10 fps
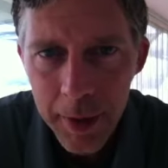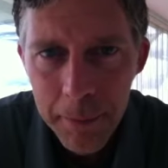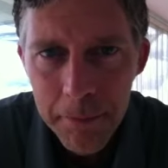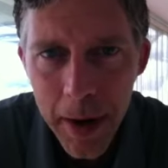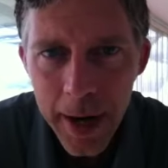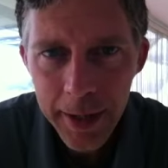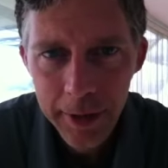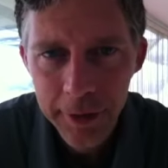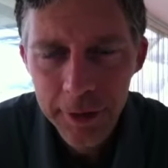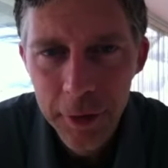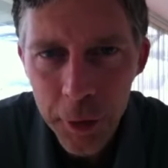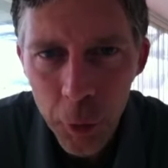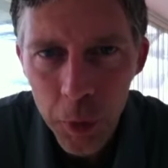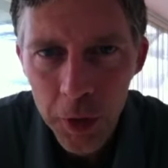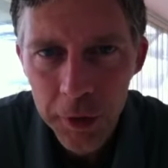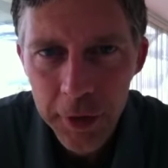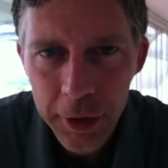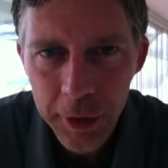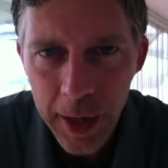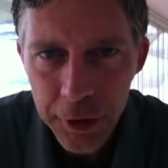minus the words that
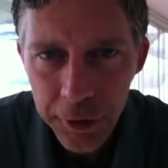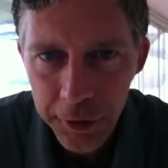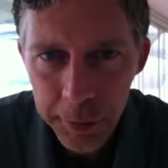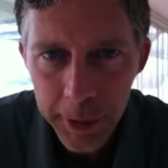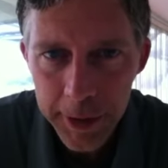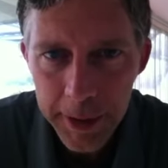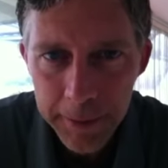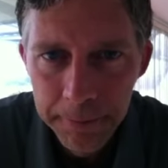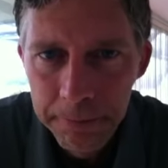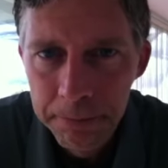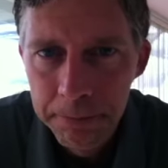you're actually speaking.